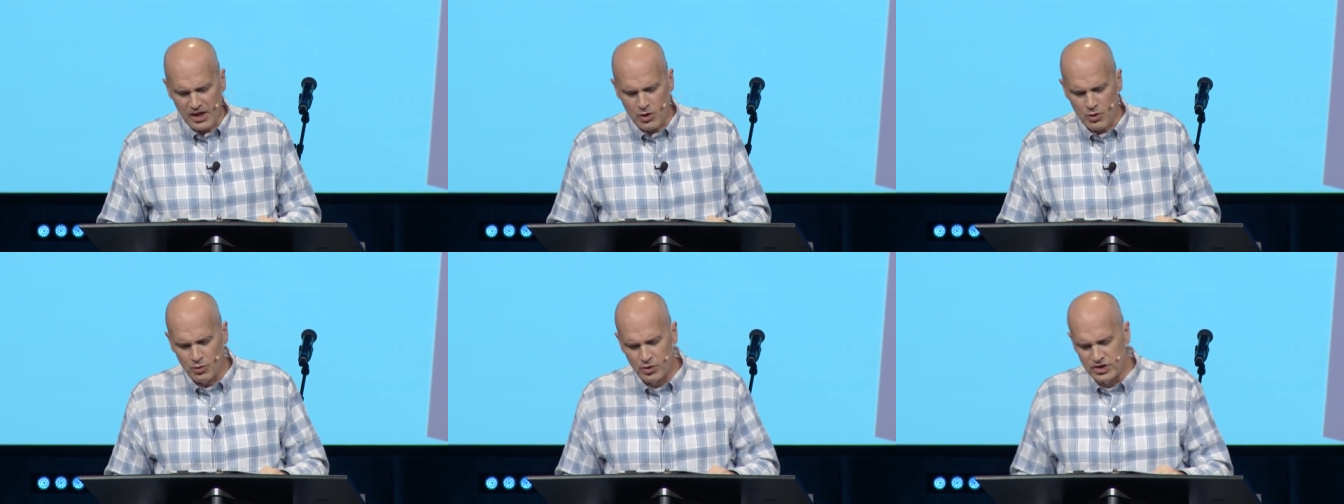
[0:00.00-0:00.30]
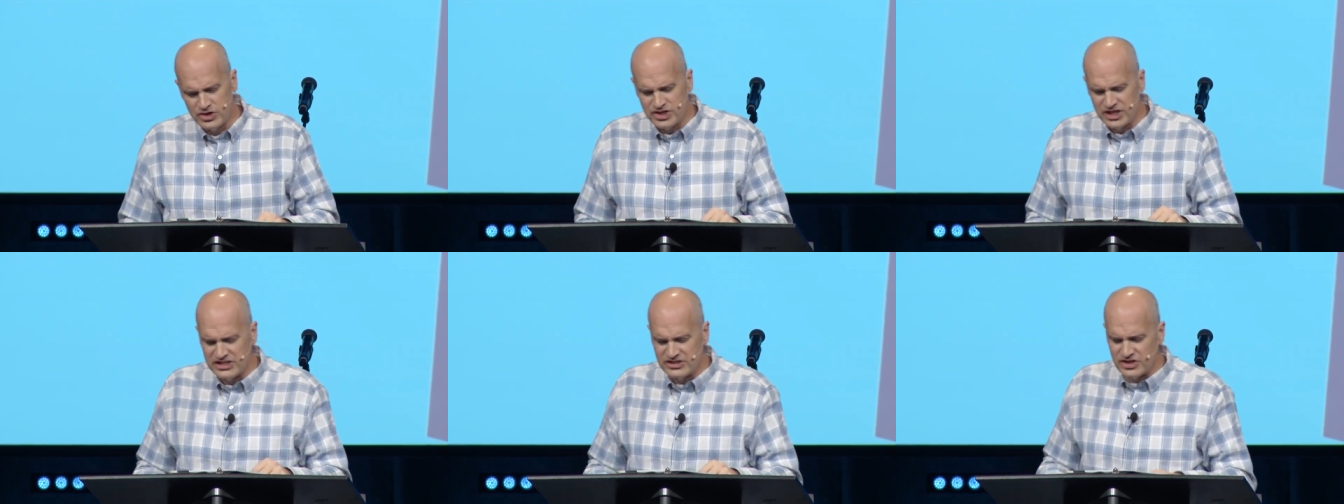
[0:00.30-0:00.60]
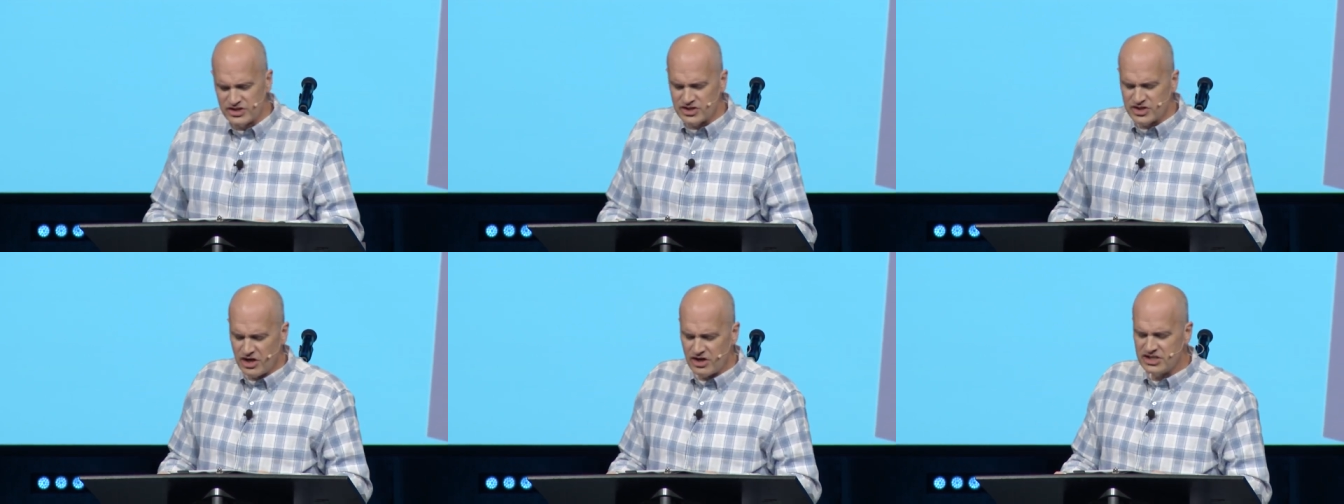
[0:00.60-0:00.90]
where
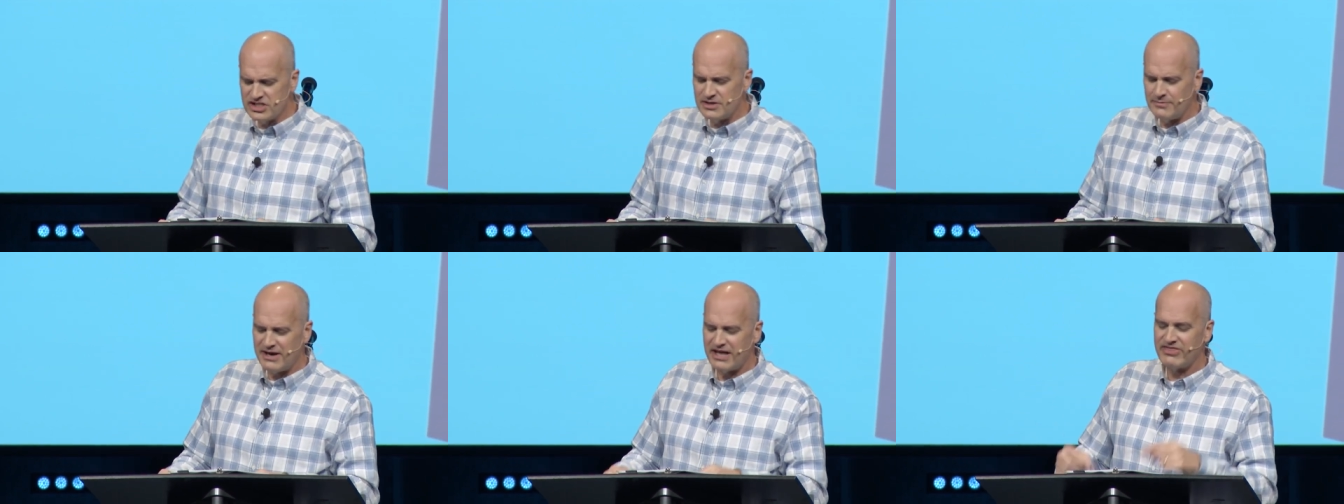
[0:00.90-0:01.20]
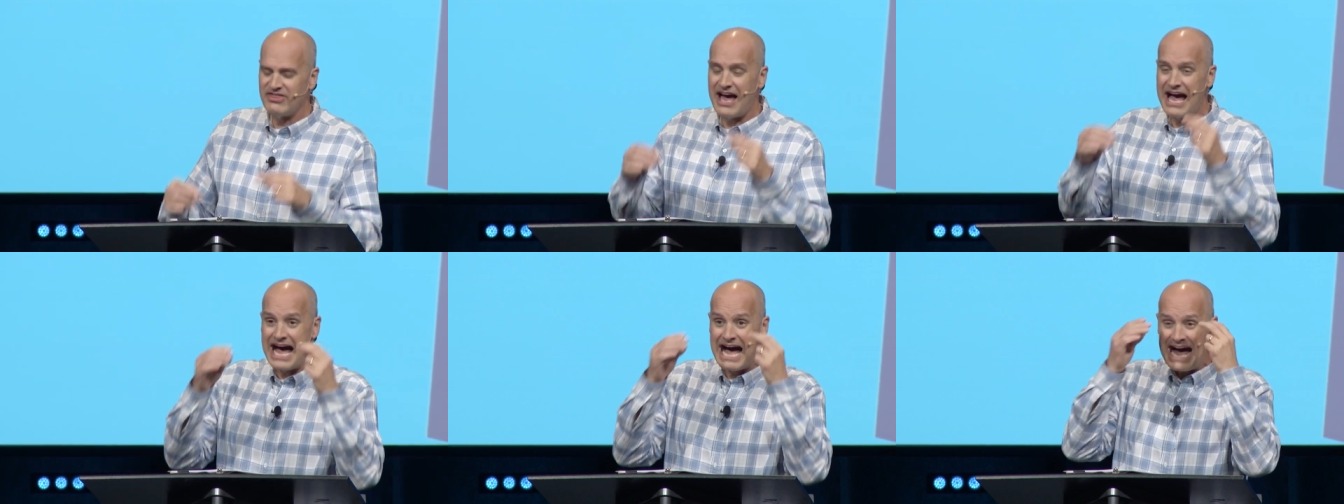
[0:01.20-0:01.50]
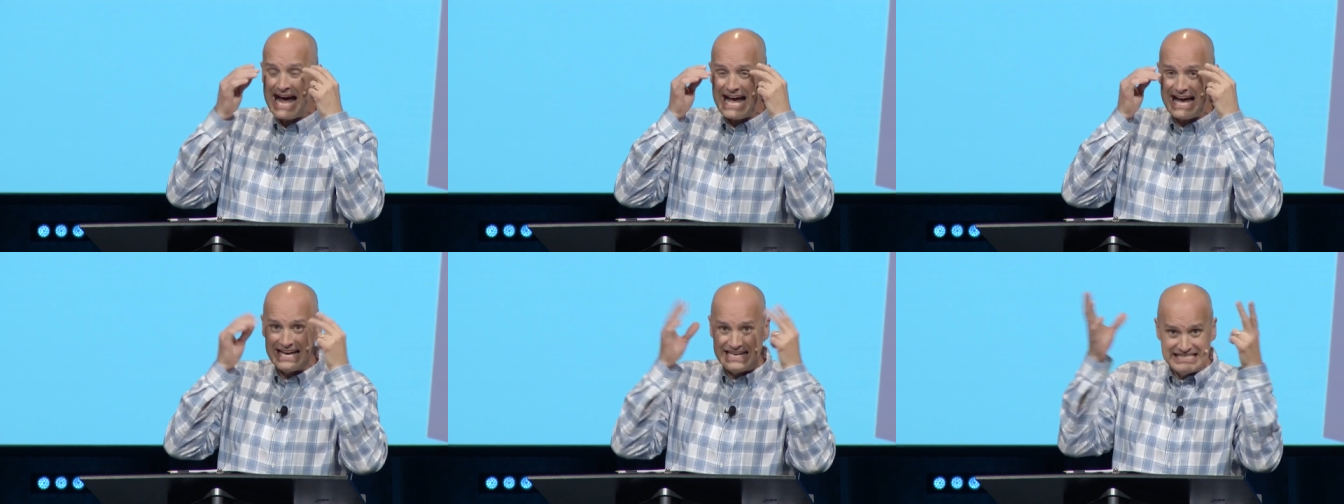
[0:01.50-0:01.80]
Jesus talks about the
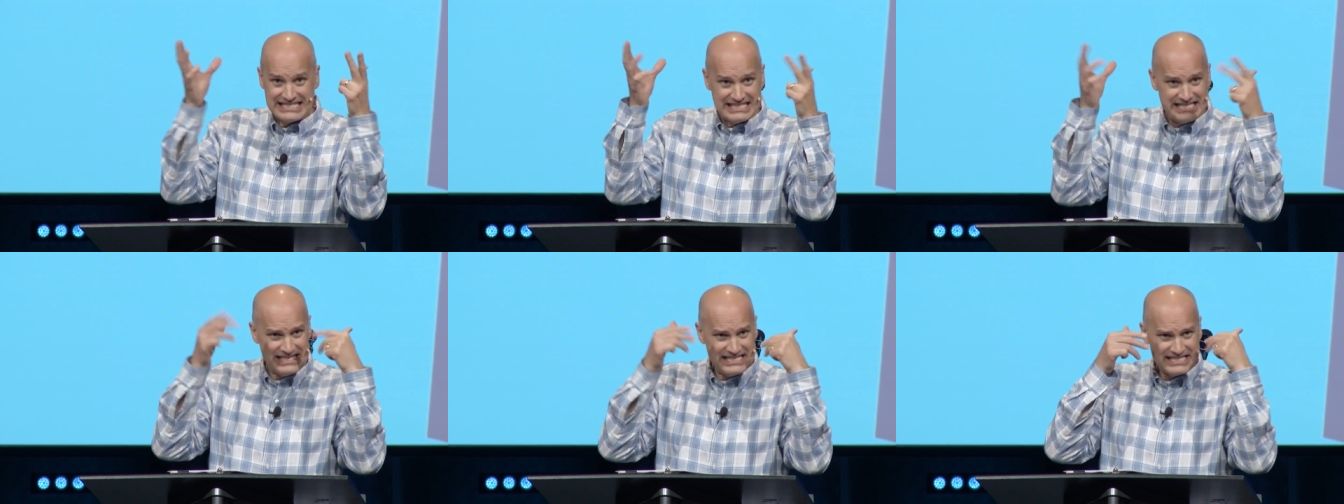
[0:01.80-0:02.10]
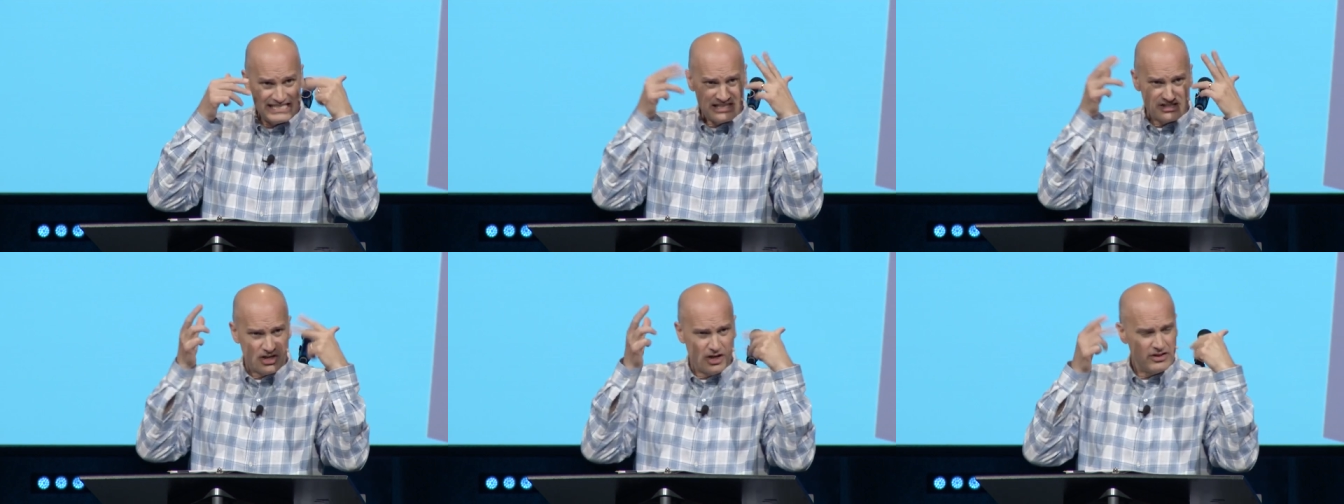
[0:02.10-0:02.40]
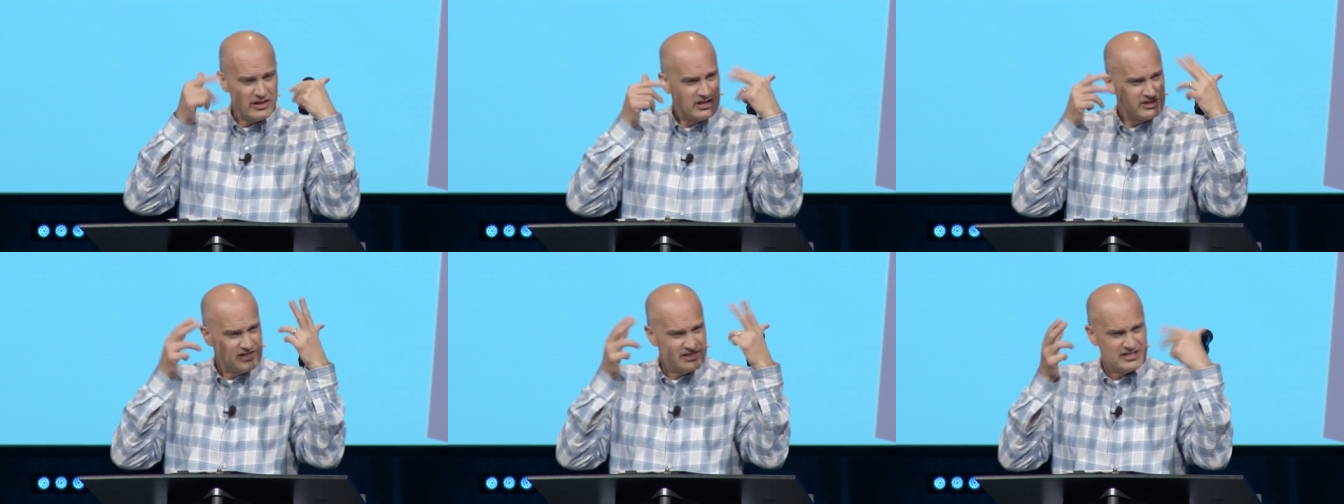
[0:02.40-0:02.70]
eyes, and he says all
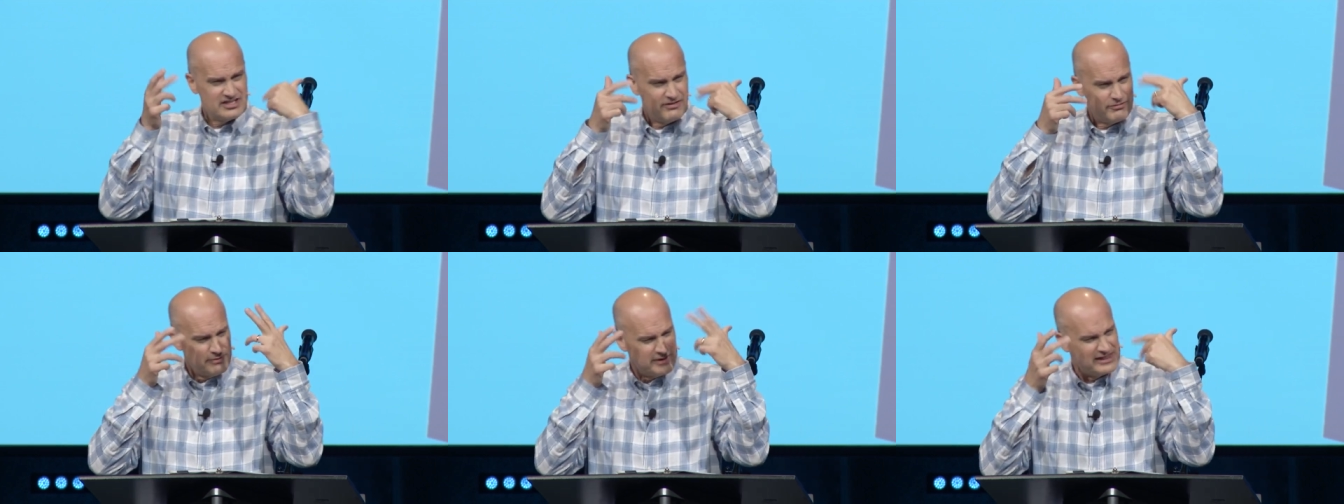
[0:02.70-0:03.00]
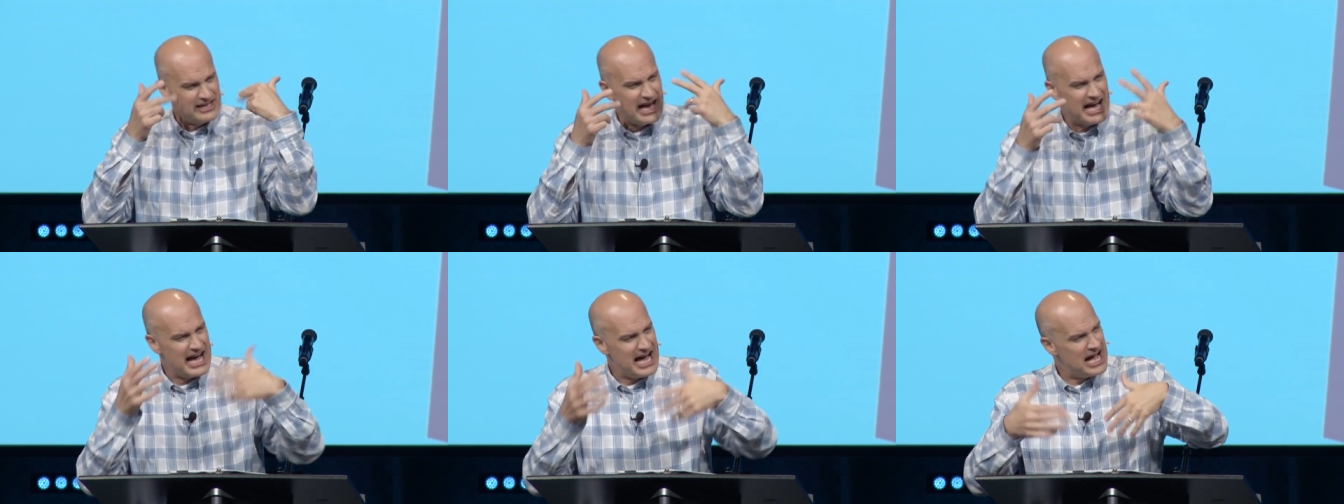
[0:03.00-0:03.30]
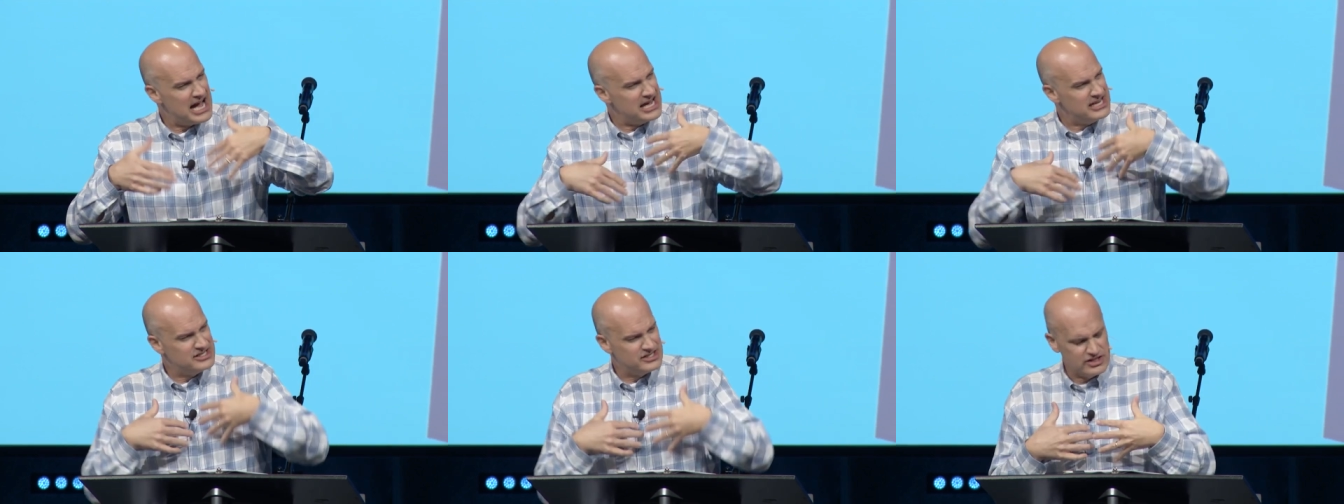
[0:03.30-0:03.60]
that stuff about the
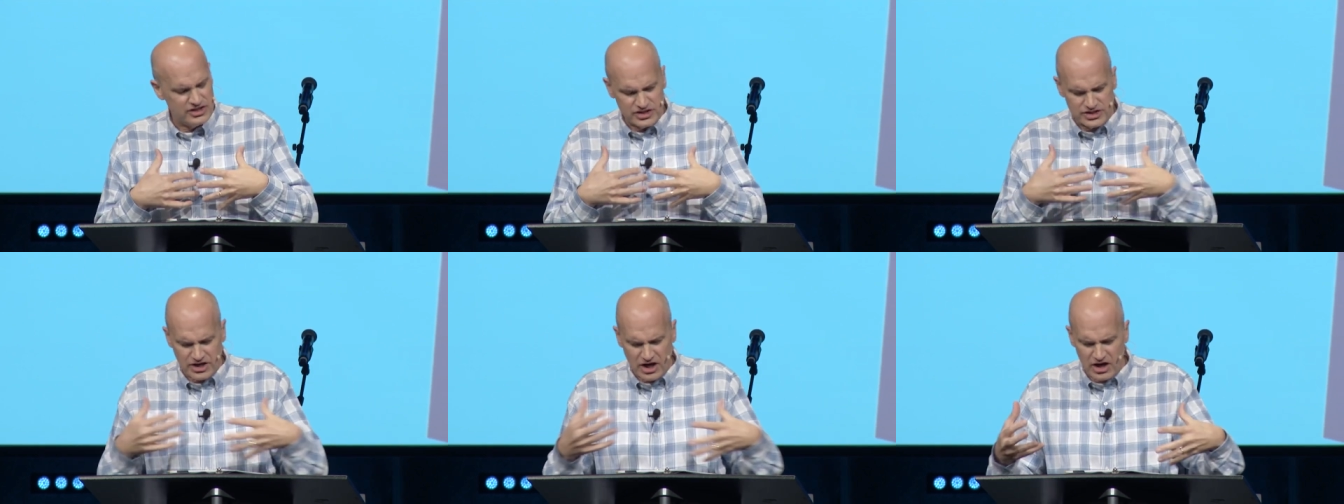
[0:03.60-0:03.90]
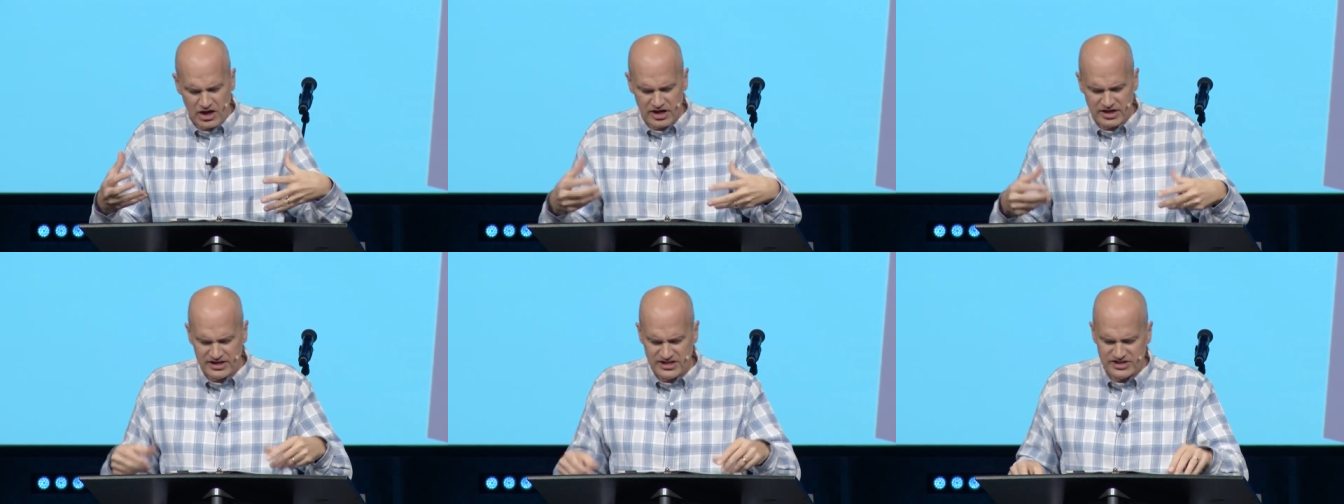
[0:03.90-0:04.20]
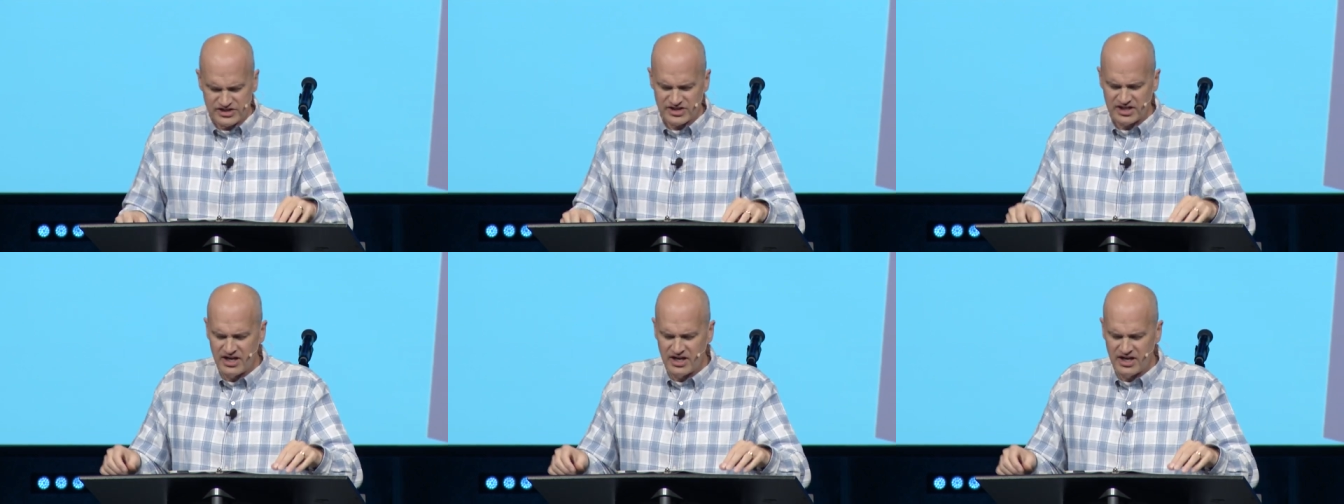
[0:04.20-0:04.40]
eyes and the darkness.